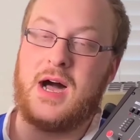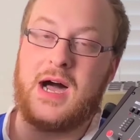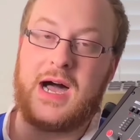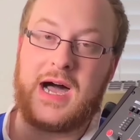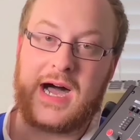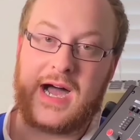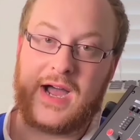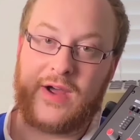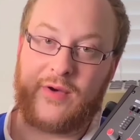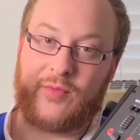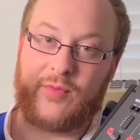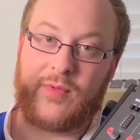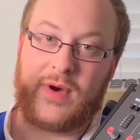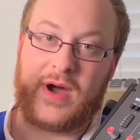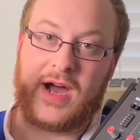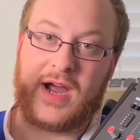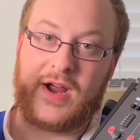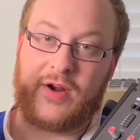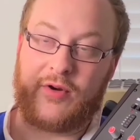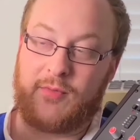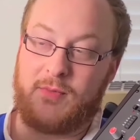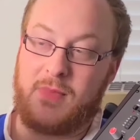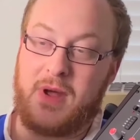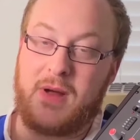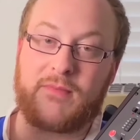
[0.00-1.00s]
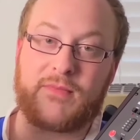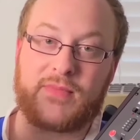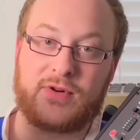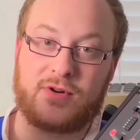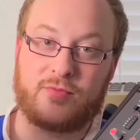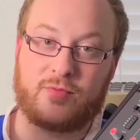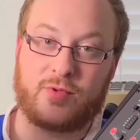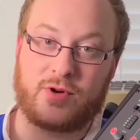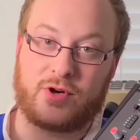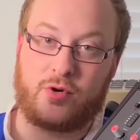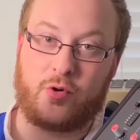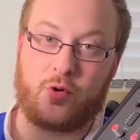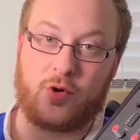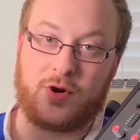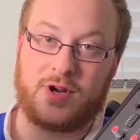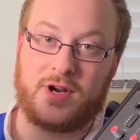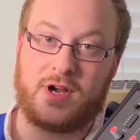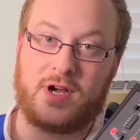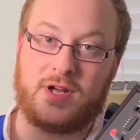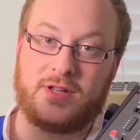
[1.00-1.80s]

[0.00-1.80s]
I remember recording on